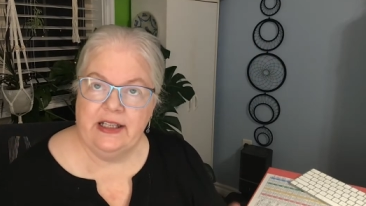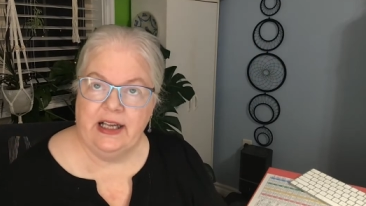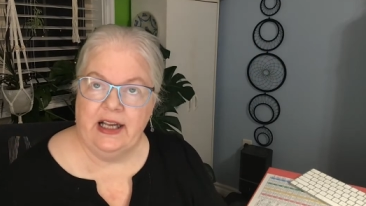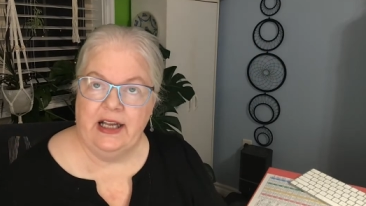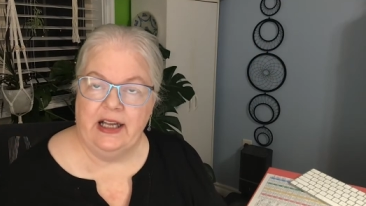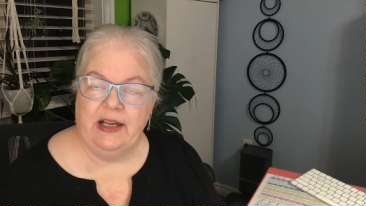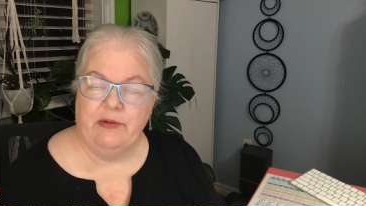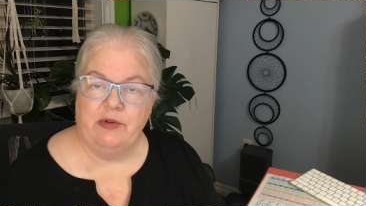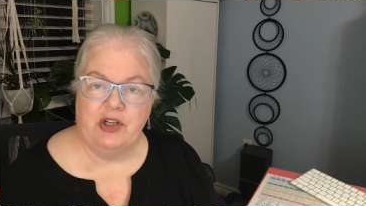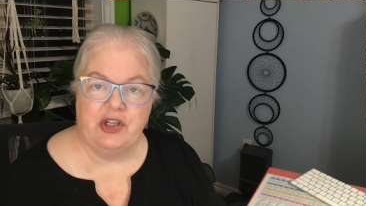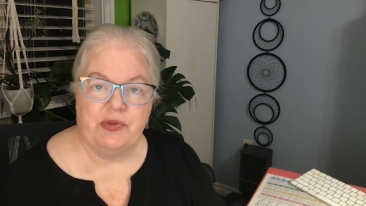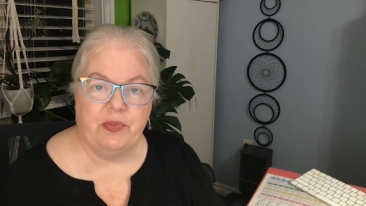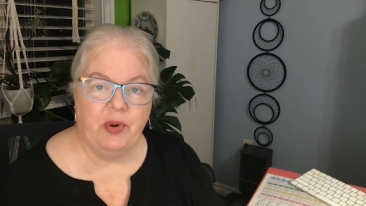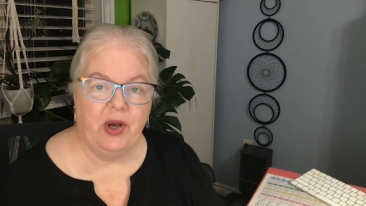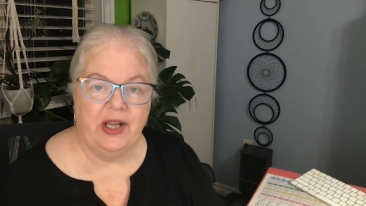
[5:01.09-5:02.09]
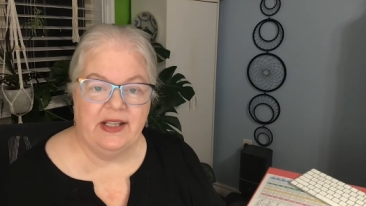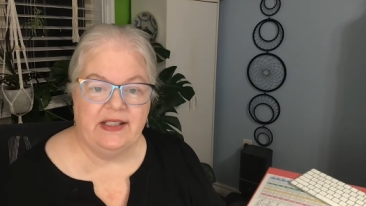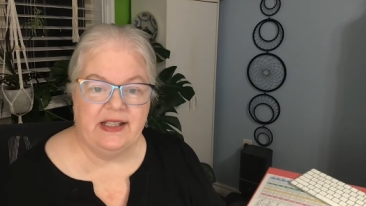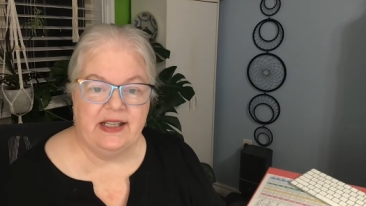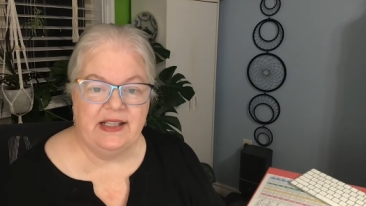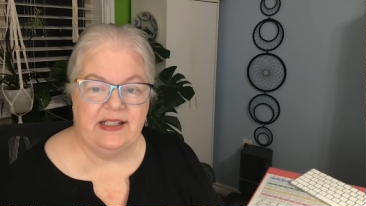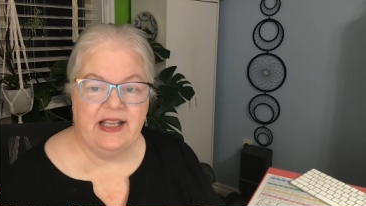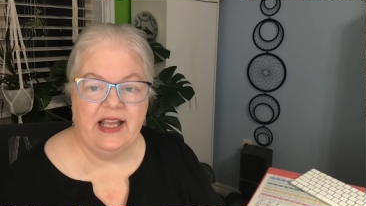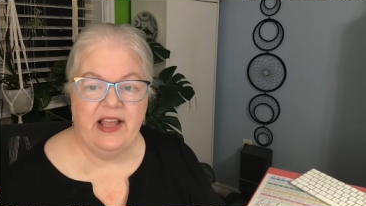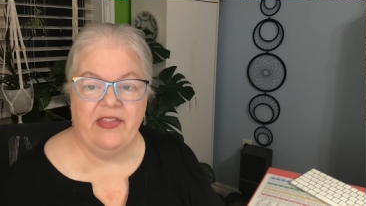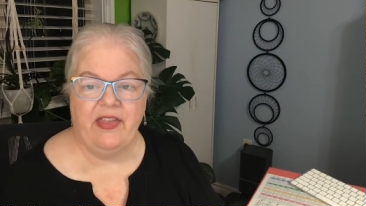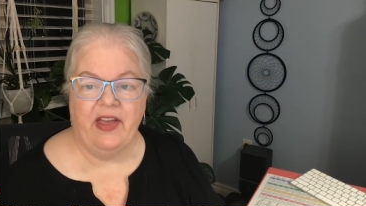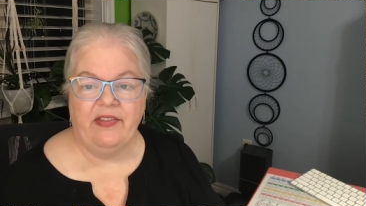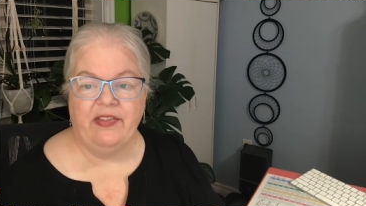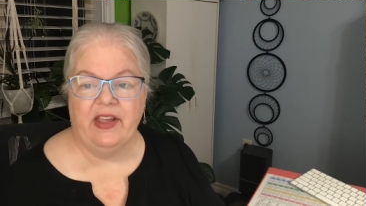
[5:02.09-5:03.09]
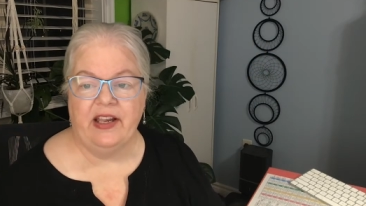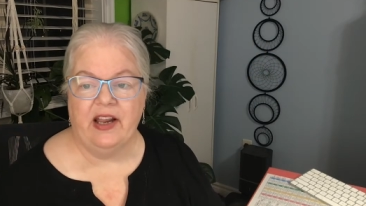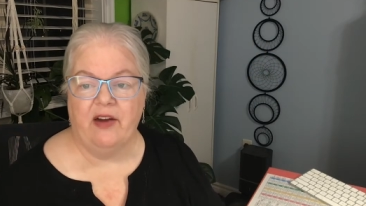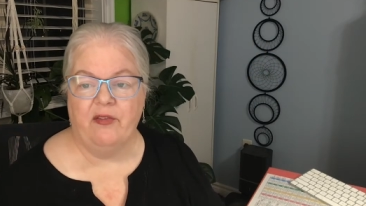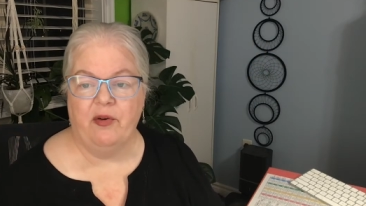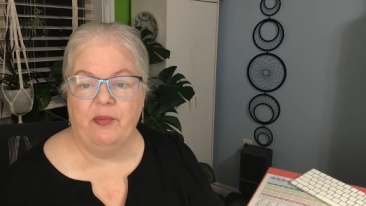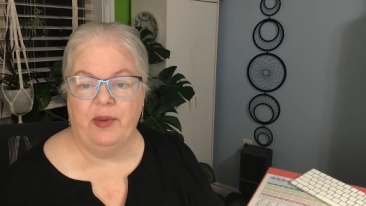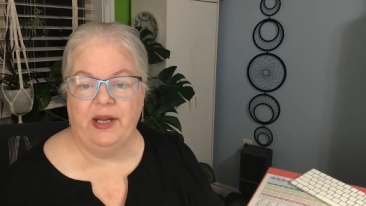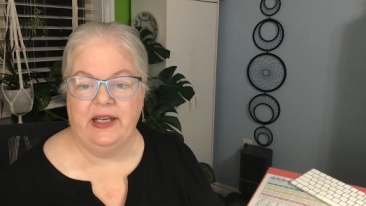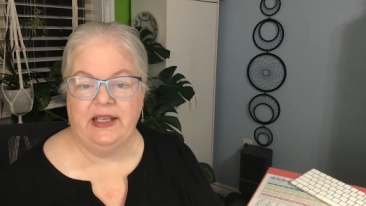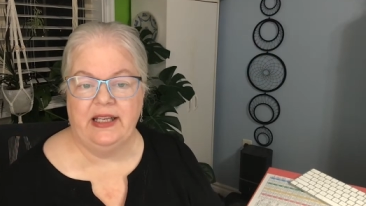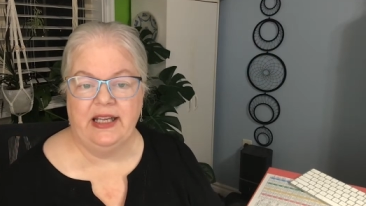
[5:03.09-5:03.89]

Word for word: uh, responses that the government